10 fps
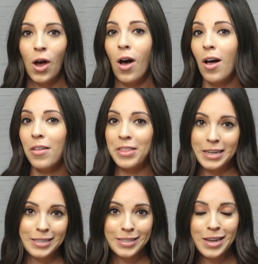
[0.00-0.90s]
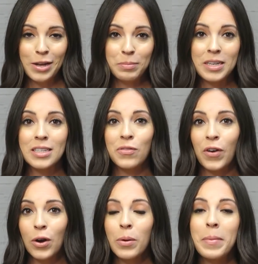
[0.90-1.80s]
All this comes as
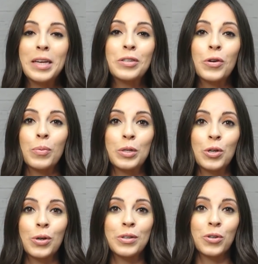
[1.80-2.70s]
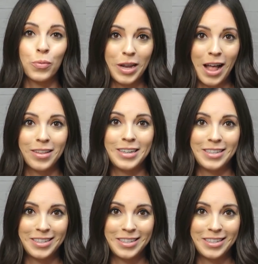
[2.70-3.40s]
Farrah makes her return to reality